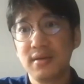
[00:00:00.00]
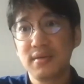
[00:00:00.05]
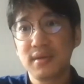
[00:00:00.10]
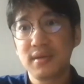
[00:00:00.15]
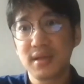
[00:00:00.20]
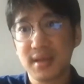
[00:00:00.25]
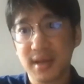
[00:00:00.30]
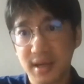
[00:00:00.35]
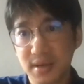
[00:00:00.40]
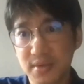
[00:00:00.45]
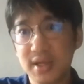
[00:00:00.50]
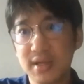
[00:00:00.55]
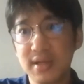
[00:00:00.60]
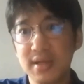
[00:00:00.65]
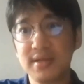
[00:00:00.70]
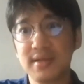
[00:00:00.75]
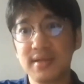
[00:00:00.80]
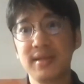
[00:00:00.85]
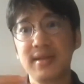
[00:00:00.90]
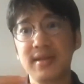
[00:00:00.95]
The
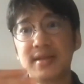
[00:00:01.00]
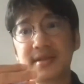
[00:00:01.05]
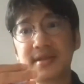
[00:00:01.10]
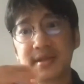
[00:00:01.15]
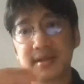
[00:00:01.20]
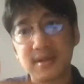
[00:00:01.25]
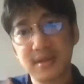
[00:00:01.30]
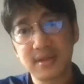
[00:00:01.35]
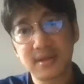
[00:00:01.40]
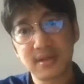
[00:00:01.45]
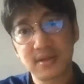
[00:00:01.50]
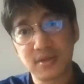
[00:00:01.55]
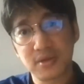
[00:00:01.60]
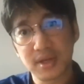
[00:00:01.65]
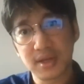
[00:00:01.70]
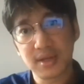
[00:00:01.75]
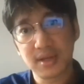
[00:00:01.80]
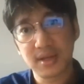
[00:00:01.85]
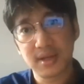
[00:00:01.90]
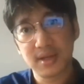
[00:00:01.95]
Taiwanese listens to
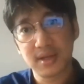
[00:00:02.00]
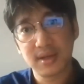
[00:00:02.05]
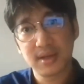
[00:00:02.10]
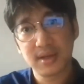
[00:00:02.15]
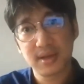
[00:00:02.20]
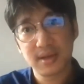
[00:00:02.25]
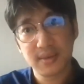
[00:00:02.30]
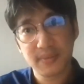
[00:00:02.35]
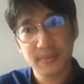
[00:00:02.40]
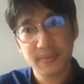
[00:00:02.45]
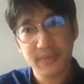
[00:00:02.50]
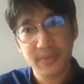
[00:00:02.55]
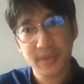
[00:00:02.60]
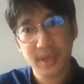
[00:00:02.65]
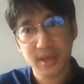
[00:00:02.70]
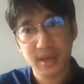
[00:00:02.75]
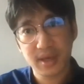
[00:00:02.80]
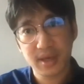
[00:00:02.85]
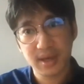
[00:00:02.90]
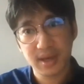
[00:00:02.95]
it in
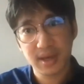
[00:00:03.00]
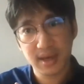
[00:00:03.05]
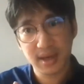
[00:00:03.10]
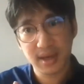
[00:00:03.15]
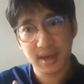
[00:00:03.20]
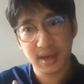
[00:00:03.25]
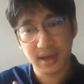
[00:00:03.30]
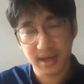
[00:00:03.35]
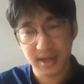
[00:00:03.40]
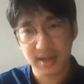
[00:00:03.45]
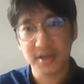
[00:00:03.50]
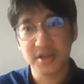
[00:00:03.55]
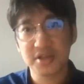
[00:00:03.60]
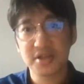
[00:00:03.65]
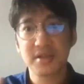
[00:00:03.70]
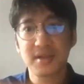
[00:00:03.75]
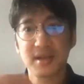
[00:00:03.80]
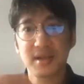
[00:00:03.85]
English.